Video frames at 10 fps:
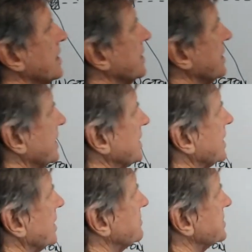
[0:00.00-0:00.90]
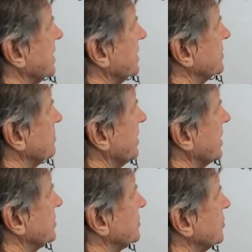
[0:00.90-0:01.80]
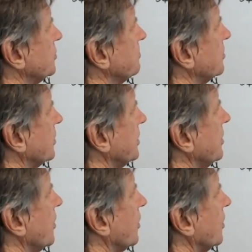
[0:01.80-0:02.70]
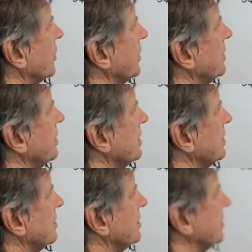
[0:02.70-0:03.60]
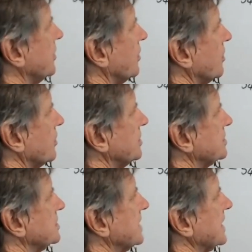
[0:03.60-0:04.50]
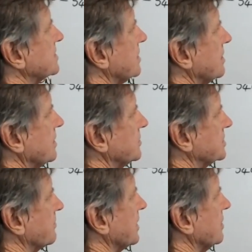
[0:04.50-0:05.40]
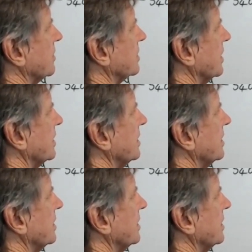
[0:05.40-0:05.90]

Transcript: Now that comes out to about 2.996, I think, or something like that,